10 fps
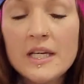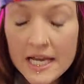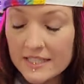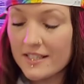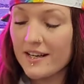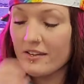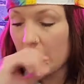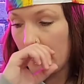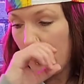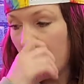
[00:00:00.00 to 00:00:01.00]
Today, I
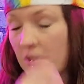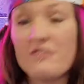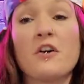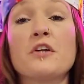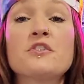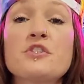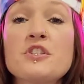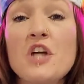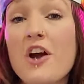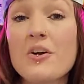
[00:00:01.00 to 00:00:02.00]
thought it would be fun to
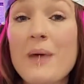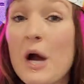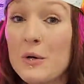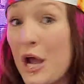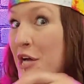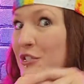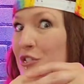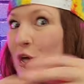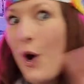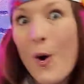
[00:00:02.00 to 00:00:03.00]
just talk about
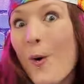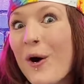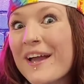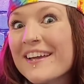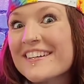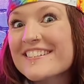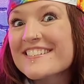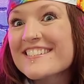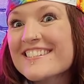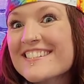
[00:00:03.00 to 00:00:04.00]

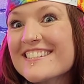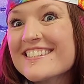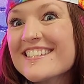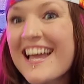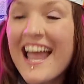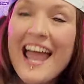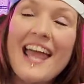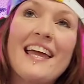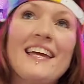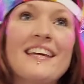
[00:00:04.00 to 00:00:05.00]
toys
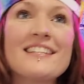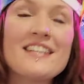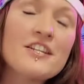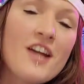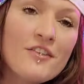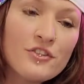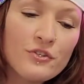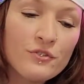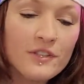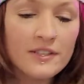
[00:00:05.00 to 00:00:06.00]
and not the
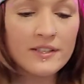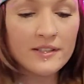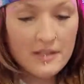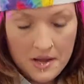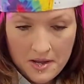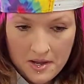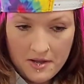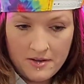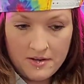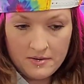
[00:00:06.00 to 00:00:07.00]
groovy
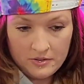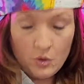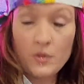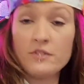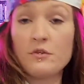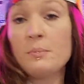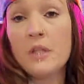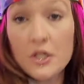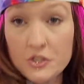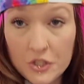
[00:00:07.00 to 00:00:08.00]
uh, toys for
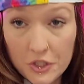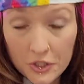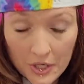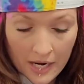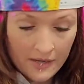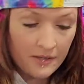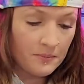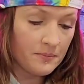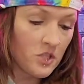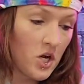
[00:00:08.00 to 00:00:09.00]
pleasure.
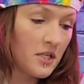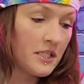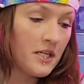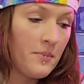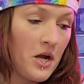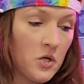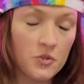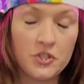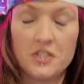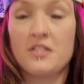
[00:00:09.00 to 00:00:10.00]
I'm talking
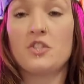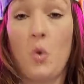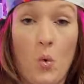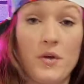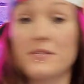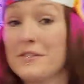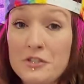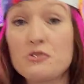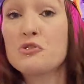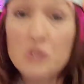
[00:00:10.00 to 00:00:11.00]
about just toys
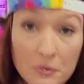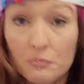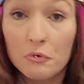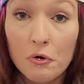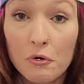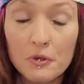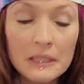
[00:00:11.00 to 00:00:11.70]
in general.